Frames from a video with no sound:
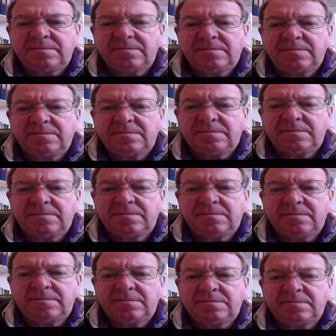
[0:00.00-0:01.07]

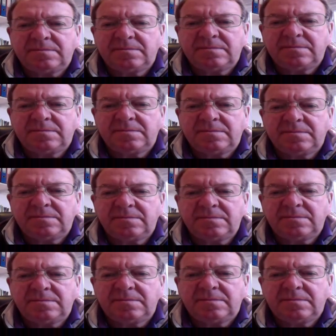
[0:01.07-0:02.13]

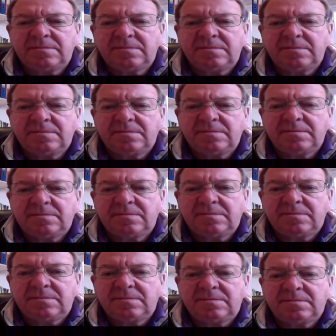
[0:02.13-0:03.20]

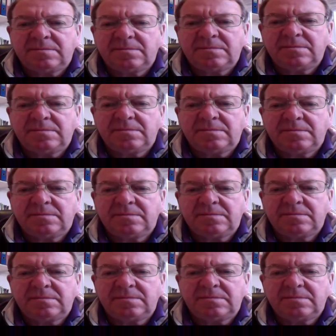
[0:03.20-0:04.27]

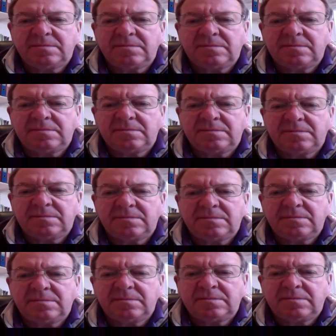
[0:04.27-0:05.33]

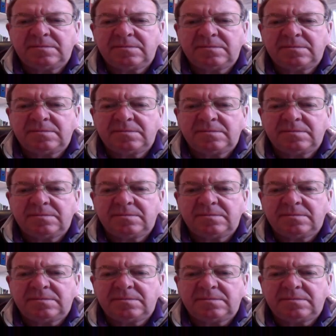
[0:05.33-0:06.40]

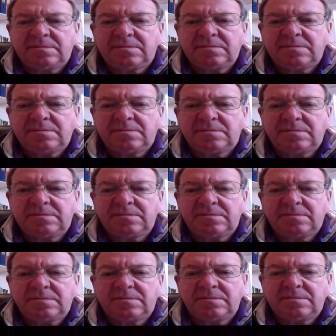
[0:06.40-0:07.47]

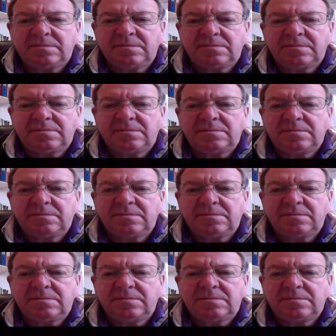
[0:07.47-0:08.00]
(silent)